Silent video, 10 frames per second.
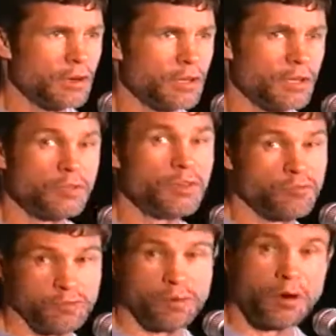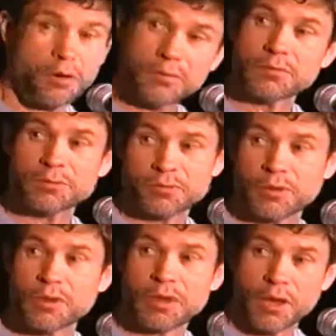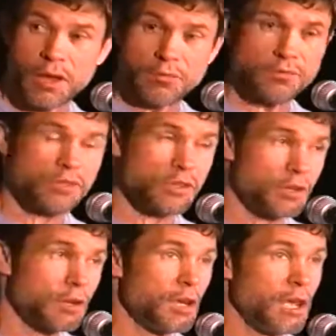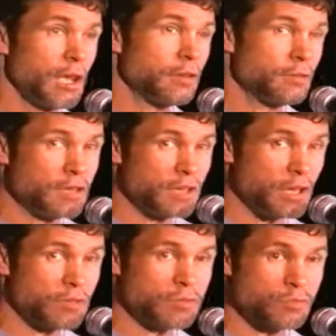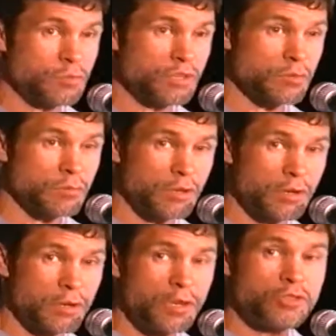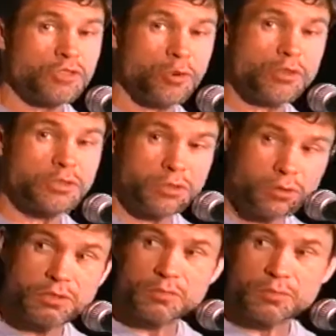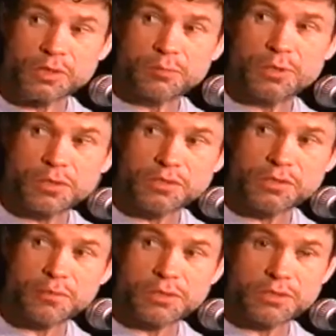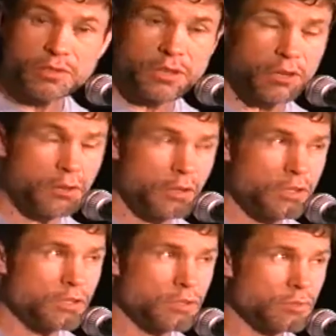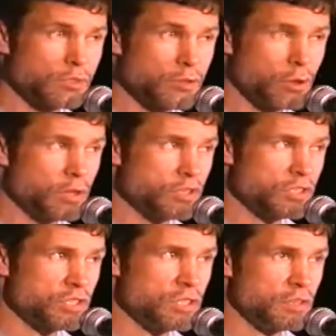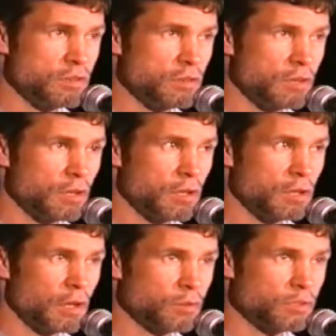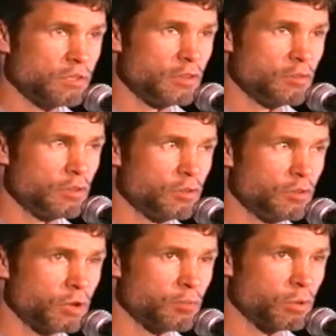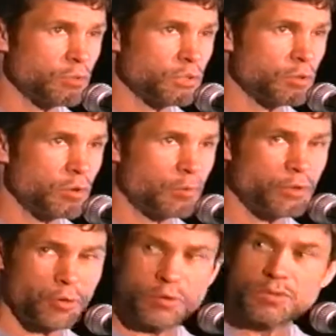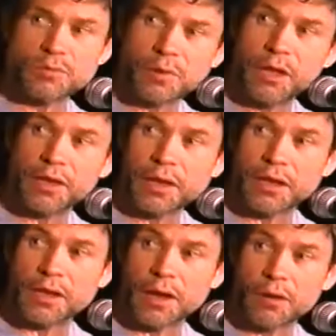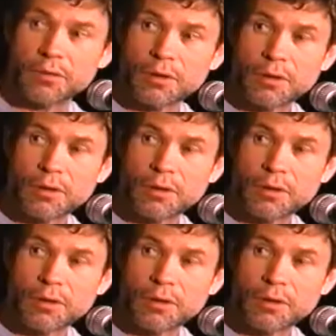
including Ferron Acloff was there. Anthony Davis was up there. George Lewis was up there because he went to Yale. So there was quite a scene. And I was living in New York, but would go up there once in a while and hang out.